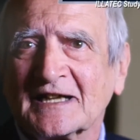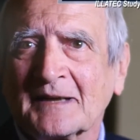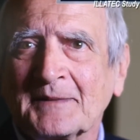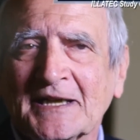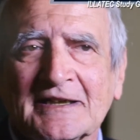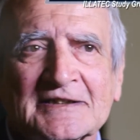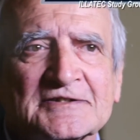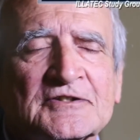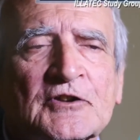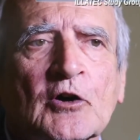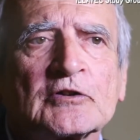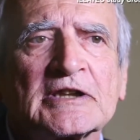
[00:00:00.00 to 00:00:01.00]
I mean, it's
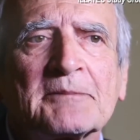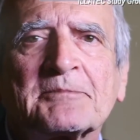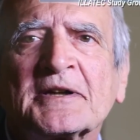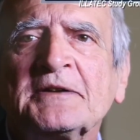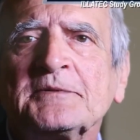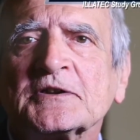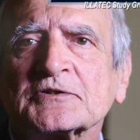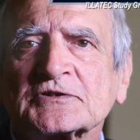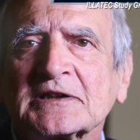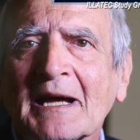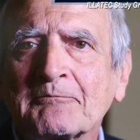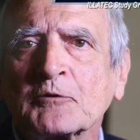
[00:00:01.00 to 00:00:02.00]
not the
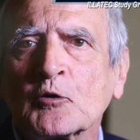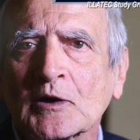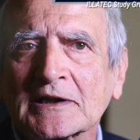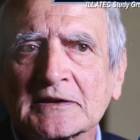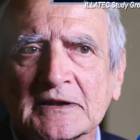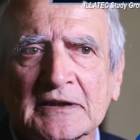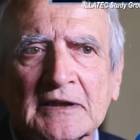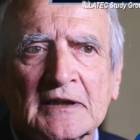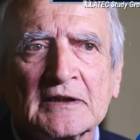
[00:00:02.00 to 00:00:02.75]
previous lab work